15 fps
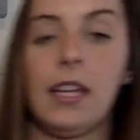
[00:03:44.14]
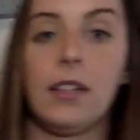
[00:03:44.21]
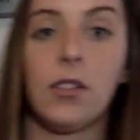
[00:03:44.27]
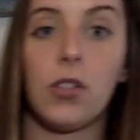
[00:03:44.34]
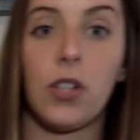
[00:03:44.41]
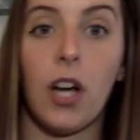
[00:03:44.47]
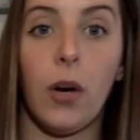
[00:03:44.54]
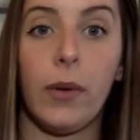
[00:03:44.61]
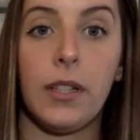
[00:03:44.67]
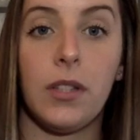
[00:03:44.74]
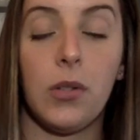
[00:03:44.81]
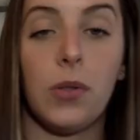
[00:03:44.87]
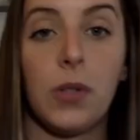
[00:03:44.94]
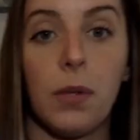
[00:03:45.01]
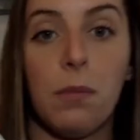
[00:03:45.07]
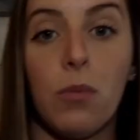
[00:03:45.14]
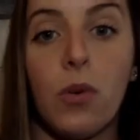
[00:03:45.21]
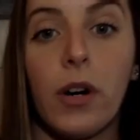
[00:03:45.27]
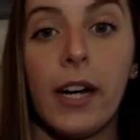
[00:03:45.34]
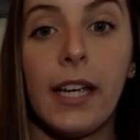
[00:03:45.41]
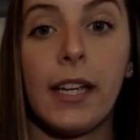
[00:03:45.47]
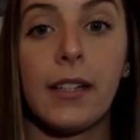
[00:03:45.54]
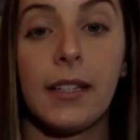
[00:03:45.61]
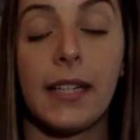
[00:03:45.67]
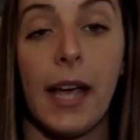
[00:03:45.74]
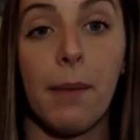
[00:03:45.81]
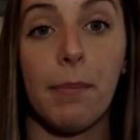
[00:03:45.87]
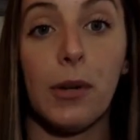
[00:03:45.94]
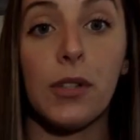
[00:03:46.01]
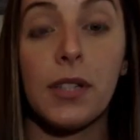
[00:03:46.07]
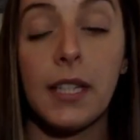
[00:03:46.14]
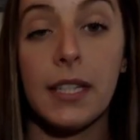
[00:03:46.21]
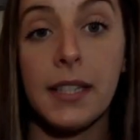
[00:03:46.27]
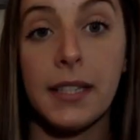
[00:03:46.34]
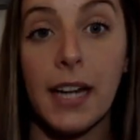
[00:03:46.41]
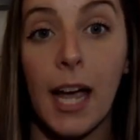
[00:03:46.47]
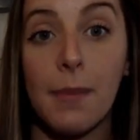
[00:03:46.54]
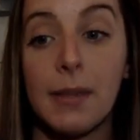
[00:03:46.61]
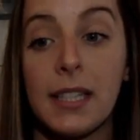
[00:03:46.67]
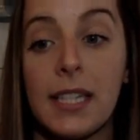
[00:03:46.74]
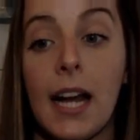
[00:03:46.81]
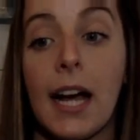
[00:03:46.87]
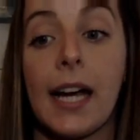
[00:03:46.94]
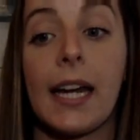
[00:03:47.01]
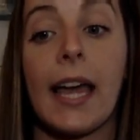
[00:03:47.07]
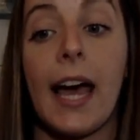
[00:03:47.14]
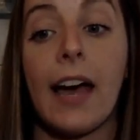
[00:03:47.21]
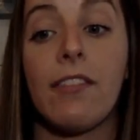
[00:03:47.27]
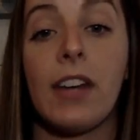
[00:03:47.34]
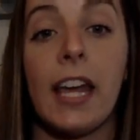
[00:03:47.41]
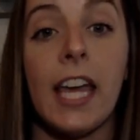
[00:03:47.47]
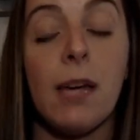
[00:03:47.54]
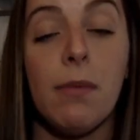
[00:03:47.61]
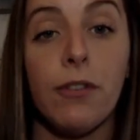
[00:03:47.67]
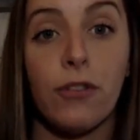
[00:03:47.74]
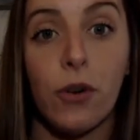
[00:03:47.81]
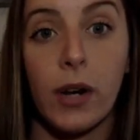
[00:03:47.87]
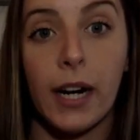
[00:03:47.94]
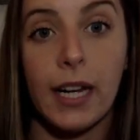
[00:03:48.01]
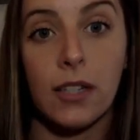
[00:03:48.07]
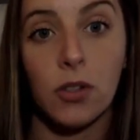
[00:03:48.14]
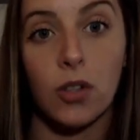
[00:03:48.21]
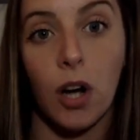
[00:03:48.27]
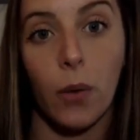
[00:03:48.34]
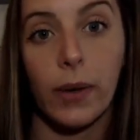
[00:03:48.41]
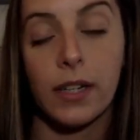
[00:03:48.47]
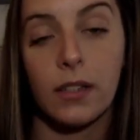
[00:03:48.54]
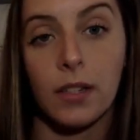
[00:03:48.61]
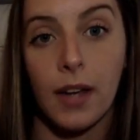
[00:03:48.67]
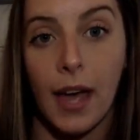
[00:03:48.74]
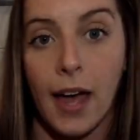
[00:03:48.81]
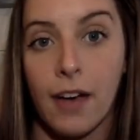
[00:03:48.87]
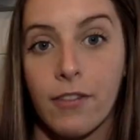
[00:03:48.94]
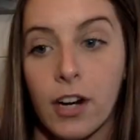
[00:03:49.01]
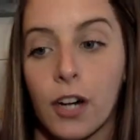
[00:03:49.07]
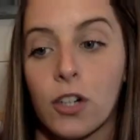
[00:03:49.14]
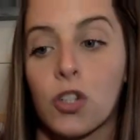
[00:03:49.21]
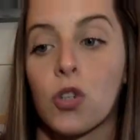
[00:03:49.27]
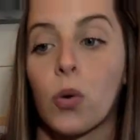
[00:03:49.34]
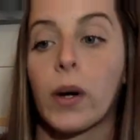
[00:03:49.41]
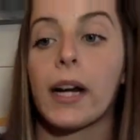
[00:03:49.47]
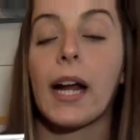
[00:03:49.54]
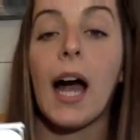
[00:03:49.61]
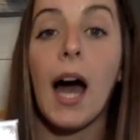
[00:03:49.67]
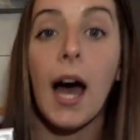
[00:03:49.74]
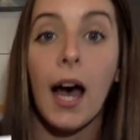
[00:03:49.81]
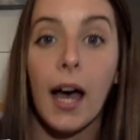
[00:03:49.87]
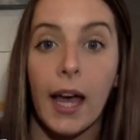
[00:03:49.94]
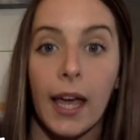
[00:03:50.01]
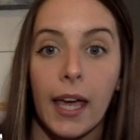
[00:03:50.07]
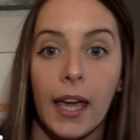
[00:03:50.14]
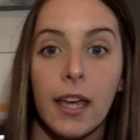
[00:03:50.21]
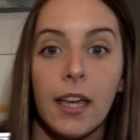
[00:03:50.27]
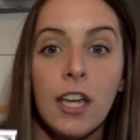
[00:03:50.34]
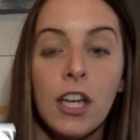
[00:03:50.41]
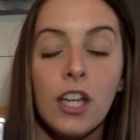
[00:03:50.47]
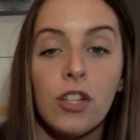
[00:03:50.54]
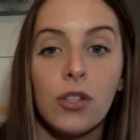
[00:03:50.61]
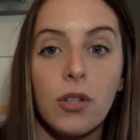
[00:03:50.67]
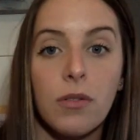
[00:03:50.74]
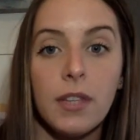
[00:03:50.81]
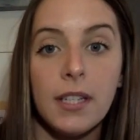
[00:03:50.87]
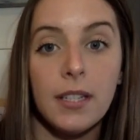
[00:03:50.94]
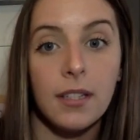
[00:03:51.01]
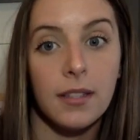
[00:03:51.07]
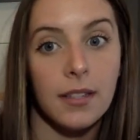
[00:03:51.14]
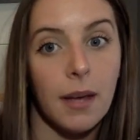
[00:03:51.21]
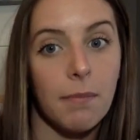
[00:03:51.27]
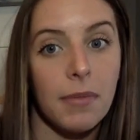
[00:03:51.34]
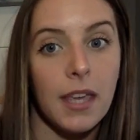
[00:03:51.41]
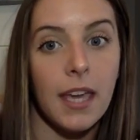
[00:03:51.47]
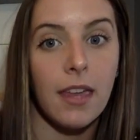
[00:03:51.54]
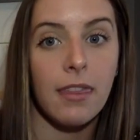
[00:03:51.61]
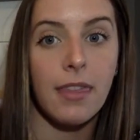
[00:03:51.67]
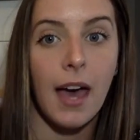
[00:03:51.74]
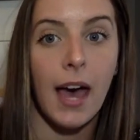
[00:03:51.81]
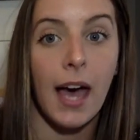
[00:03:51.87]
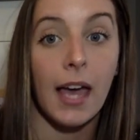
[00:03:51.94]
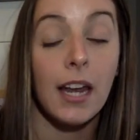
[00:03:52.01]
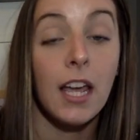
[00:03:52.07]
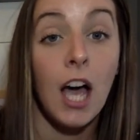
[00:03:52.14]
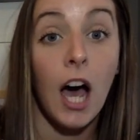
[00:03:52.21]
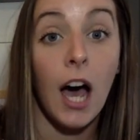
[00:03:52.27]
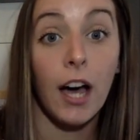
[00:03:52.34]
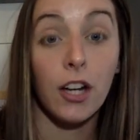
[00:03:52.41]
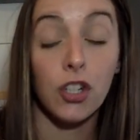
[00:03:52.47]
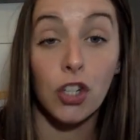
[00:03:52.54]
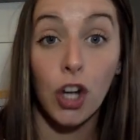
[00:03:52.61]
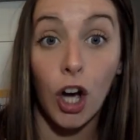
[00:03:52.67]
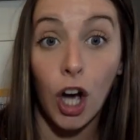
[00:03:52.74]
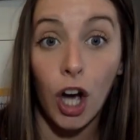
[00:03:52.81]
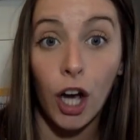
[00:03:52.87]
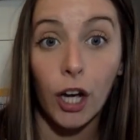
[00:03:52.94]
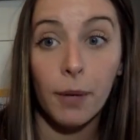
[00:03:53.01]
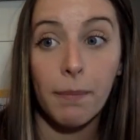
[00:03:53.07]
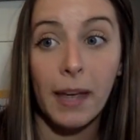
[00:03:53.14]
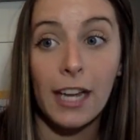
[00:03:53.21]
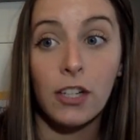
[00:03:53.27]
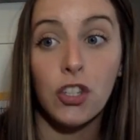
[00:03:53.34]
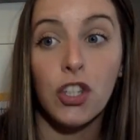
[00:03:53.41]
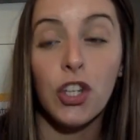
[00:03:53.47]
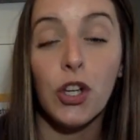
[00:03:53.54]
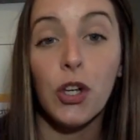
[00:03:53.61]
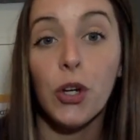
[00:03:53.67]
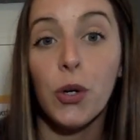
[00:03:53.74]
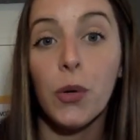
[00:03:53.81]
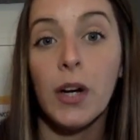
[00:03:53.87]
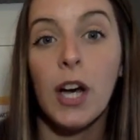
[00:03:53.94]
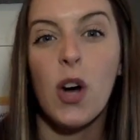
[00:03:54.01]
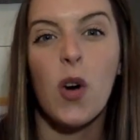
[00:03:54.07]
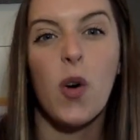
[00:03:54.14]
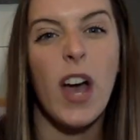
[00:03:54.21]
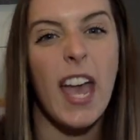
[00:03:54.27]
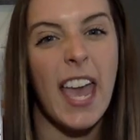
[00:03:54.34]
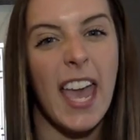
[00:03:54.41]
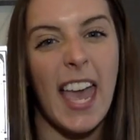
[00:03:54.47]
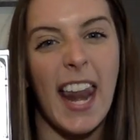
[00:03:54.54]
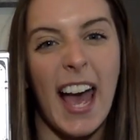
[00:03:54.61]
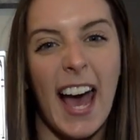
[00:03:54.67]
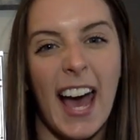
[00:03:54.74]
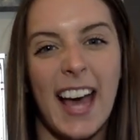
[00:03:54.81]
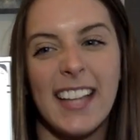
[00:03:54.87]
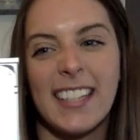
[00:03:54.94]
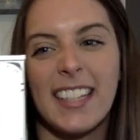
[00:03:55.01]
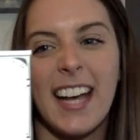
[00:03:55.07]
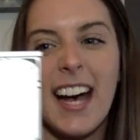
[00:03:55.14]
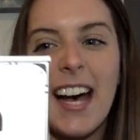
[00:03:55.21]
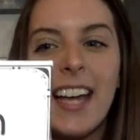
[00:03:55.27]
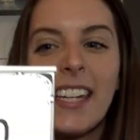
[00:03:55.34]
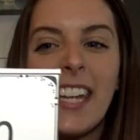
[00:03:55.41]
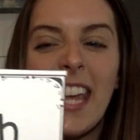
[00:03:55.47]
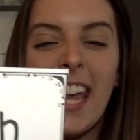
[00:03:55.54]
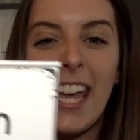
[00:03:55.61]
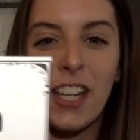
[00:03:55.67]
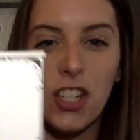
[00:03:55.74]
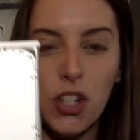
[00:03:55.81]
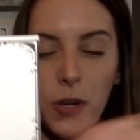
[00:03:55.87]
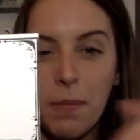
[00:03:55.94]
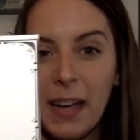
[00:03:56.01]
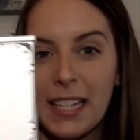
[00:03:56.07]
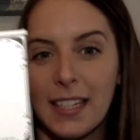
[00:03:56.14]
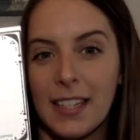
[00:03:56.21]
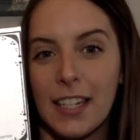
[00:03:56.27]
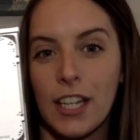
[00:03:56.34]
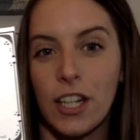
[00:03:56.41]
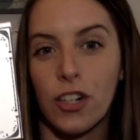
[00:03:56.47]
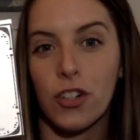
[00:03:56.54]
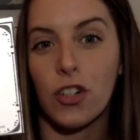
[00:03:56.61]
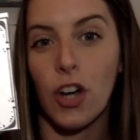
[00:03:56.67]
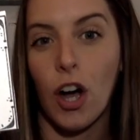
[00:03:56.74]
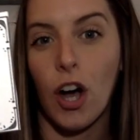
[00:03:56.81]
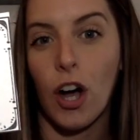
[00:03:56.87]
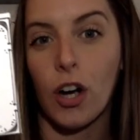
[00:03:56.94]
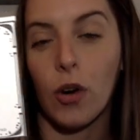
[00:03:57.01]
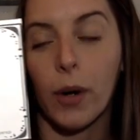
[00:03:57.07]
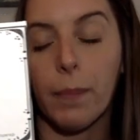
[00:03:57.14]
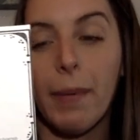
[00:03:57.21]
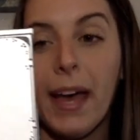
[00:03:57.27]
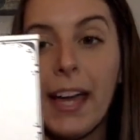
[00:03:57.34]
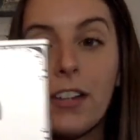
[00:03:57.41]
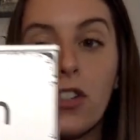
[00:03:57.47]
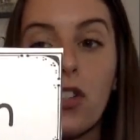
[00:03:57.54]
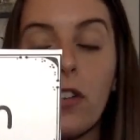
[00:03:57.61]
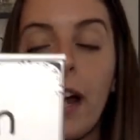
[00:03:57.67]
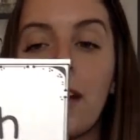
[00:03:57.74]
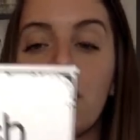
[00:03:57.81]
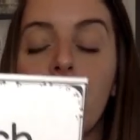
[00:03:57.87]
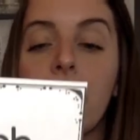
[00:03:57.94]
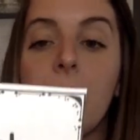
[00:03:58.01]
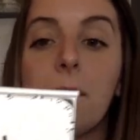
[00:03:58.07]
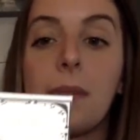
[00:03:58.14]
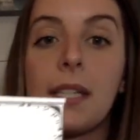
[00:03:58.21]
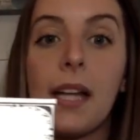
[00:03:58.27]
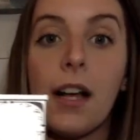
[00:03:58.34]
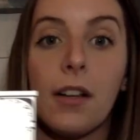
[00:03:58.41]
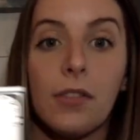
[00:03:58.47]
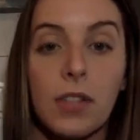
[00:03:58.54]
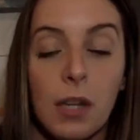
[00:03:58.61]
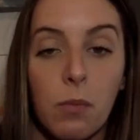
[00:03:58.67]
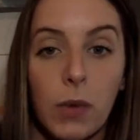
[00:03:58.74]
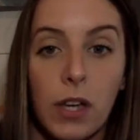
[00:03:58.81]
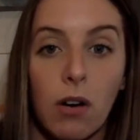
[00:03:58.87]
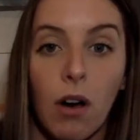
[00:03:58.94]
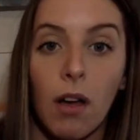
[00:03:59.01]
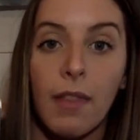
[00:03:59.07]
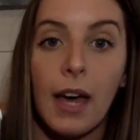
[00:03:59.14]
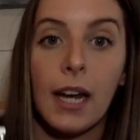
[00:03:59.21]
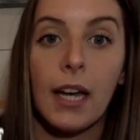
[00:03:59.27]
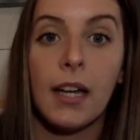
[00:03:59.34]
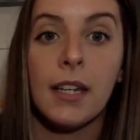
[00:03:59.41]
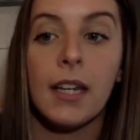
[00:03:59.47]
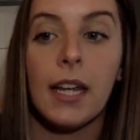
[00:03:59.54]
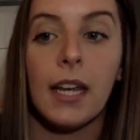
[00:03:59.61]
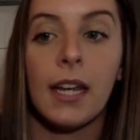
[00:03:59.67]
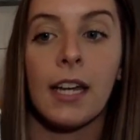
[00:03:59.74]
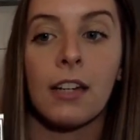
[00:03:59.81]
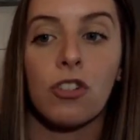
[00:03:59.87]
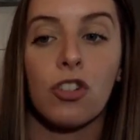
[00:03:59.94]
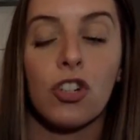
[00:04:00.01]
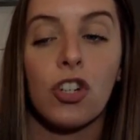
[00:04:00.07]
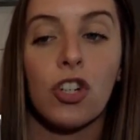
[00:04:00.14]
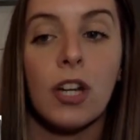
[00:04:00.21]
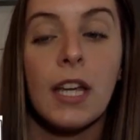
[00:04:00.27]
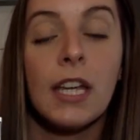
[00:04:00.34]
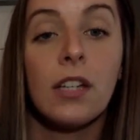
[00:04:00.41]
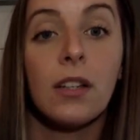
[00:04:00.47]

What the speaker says: Let's go into some more examples. This time it's not going to have an A before, it's going to have our short I. So this is something that a dog may do. It has an itch. You might see your dog or pet scratching themselves, and we call that an itch.